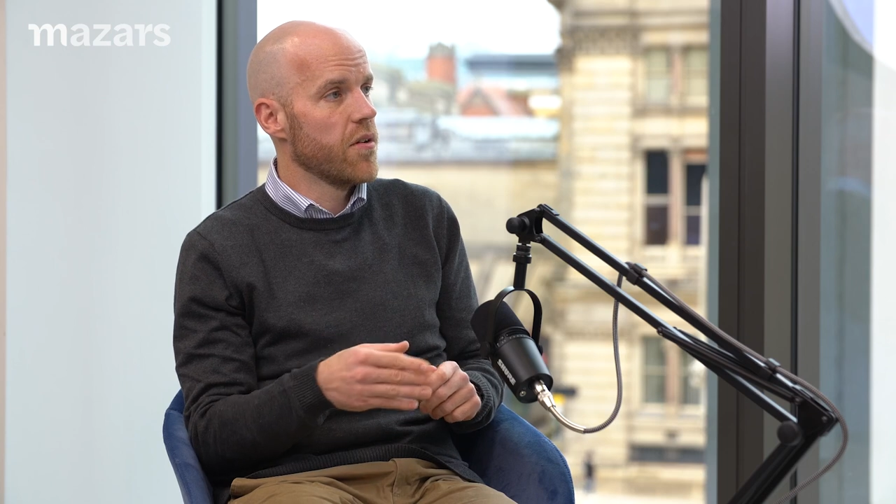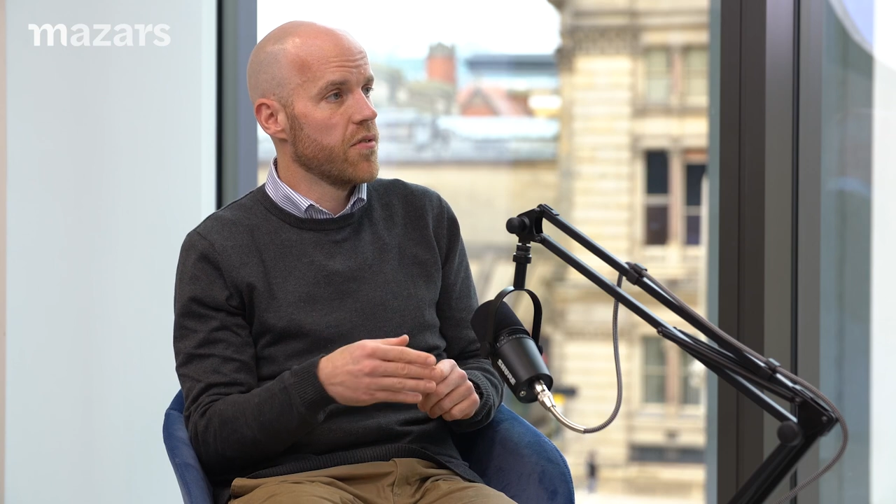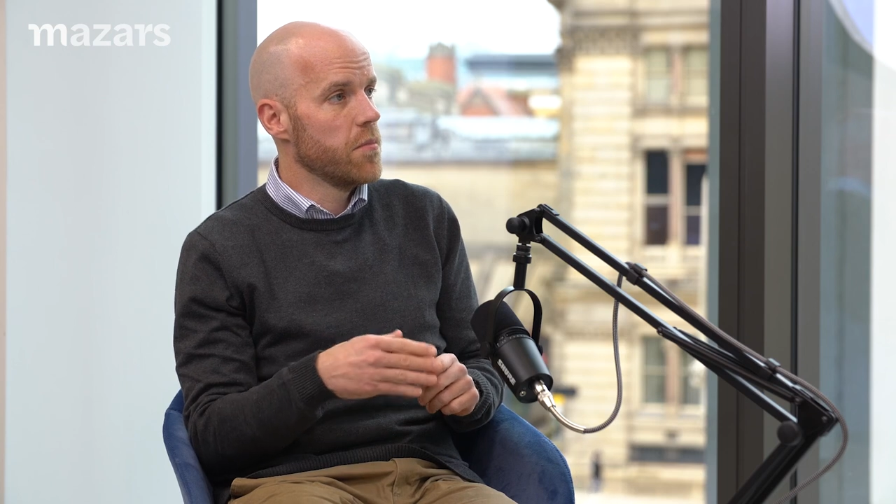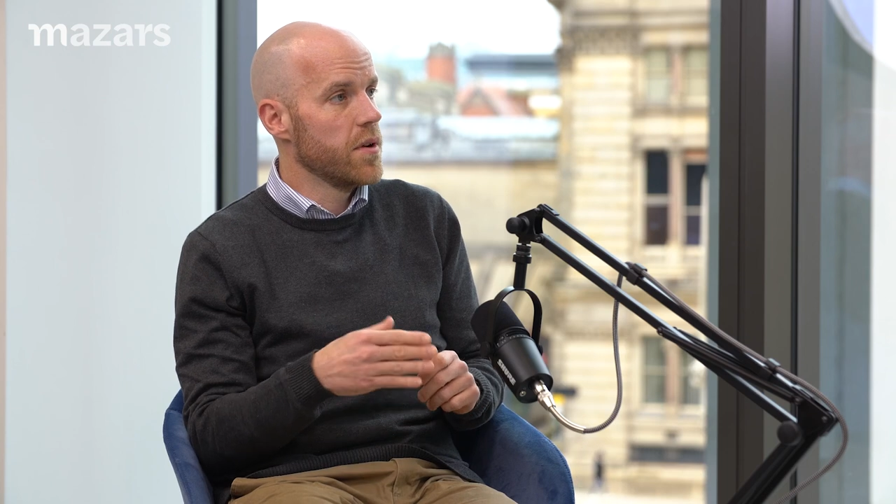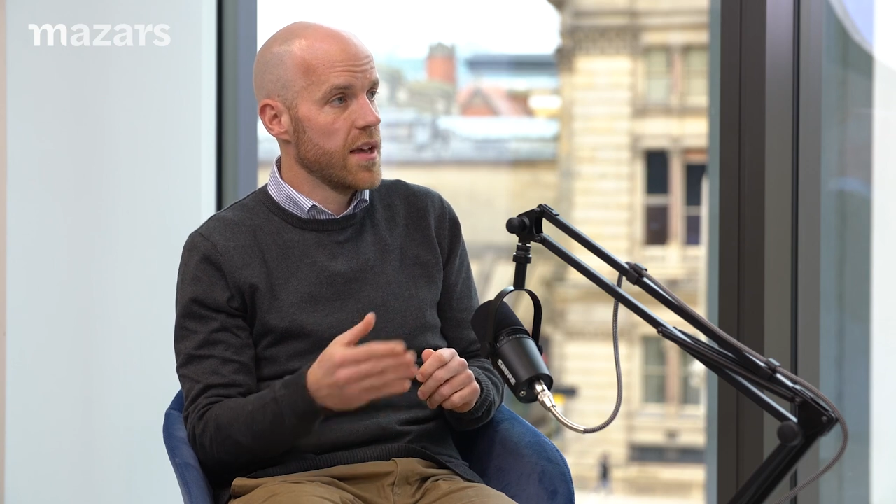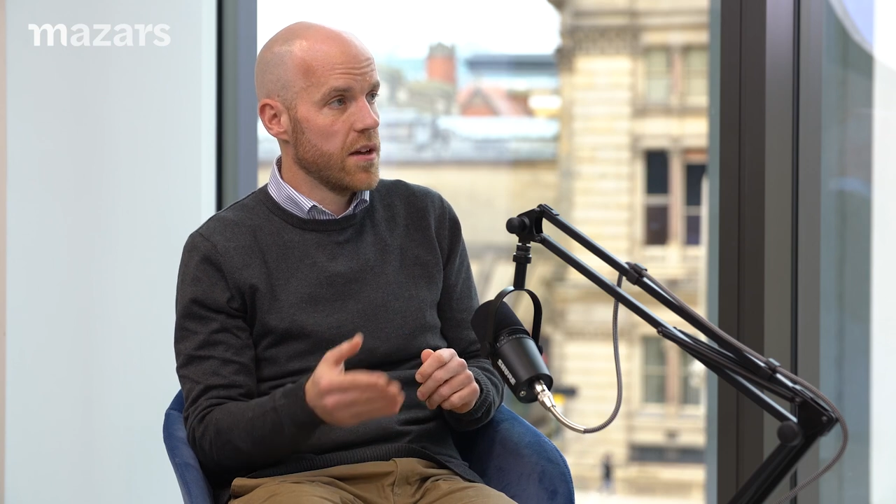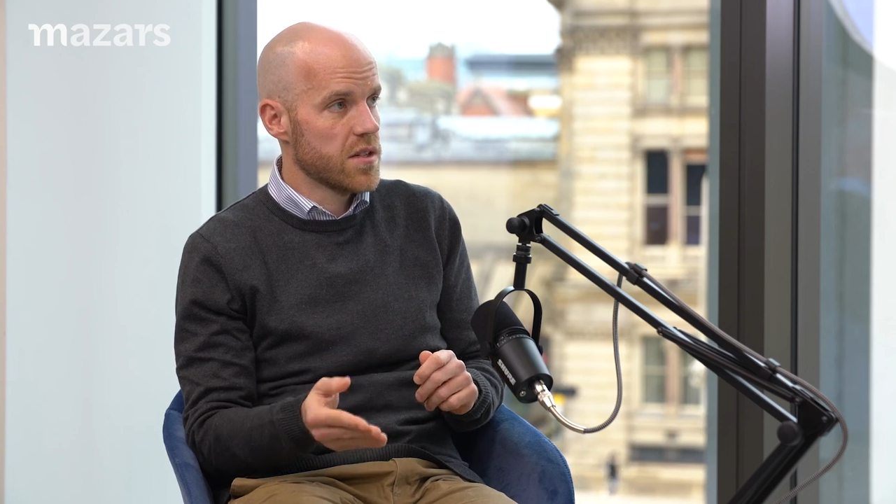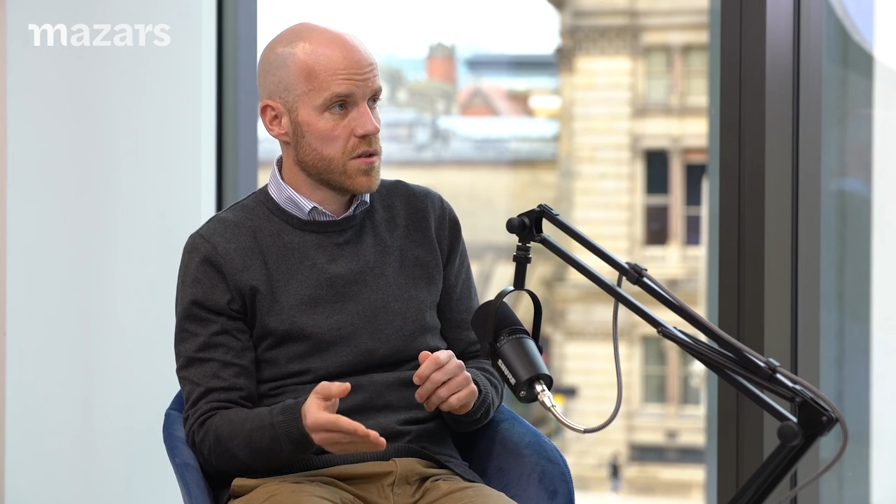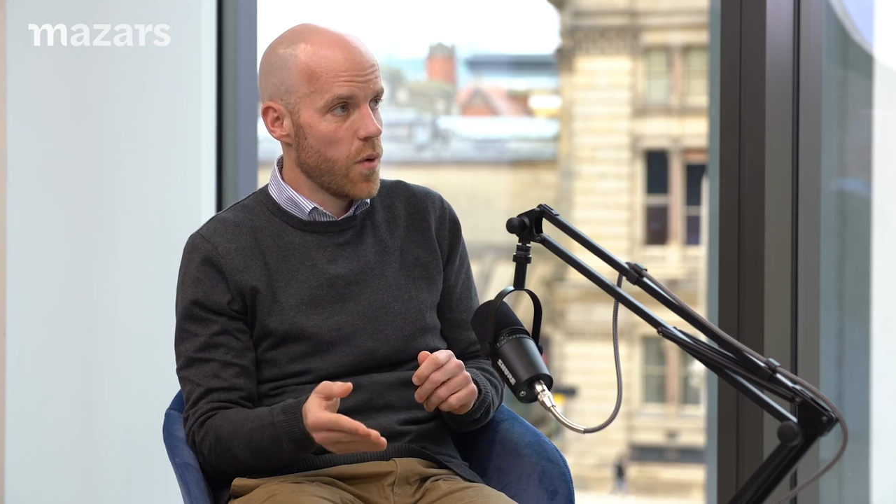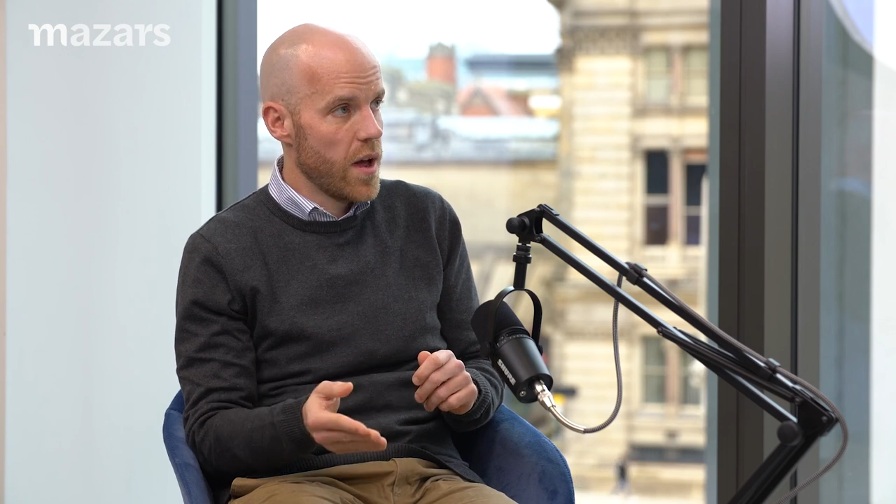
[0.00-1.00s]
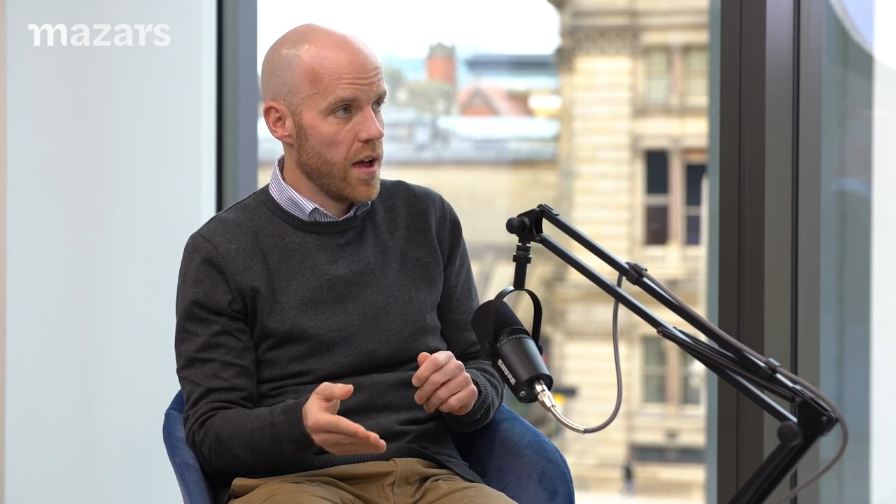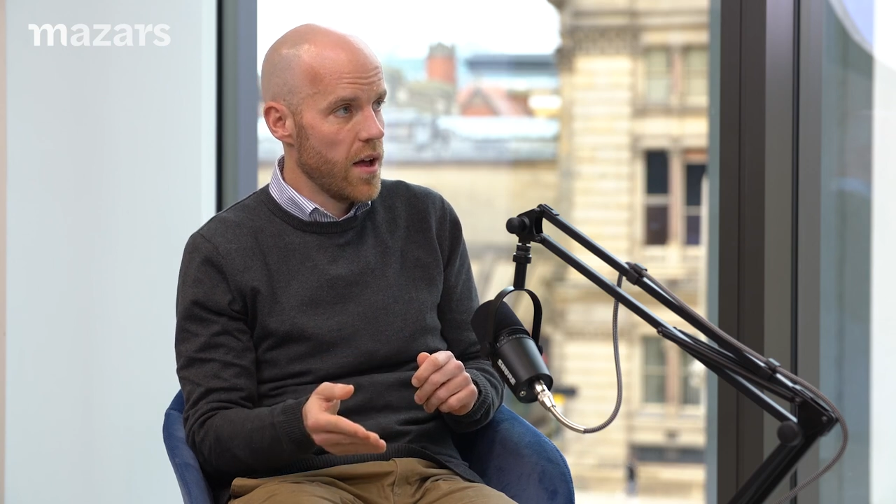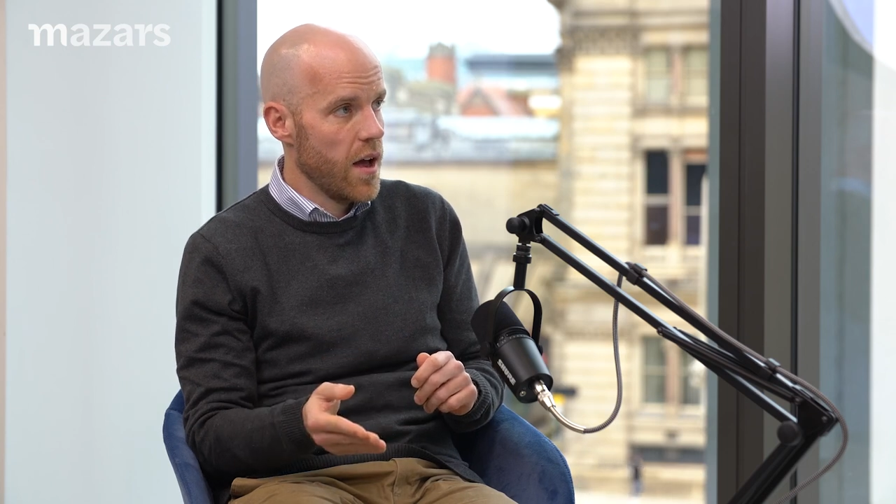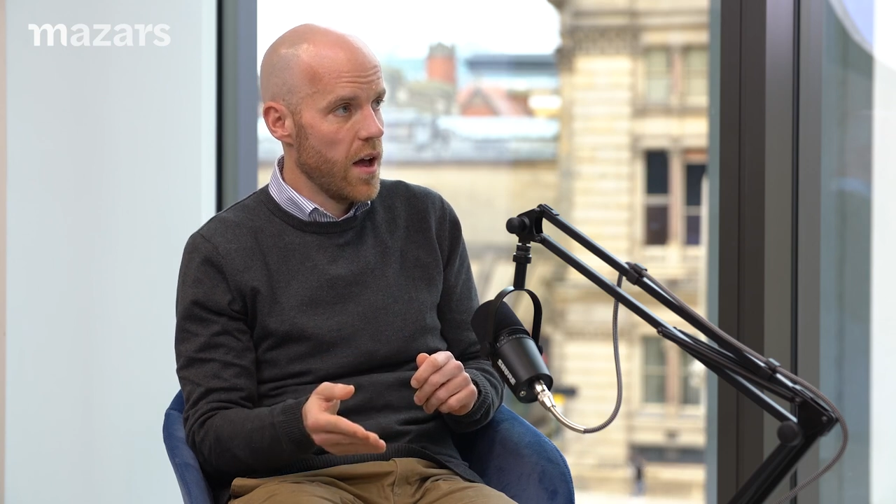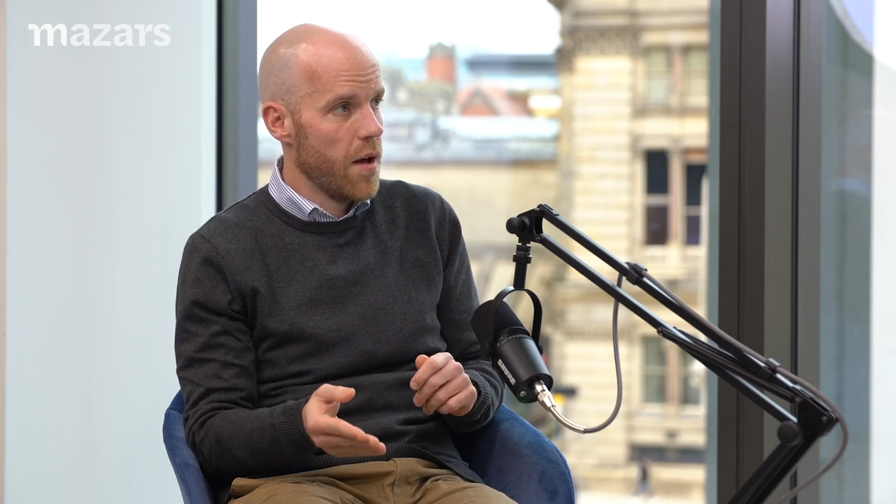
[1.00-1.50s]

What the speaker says: offered money elsewhere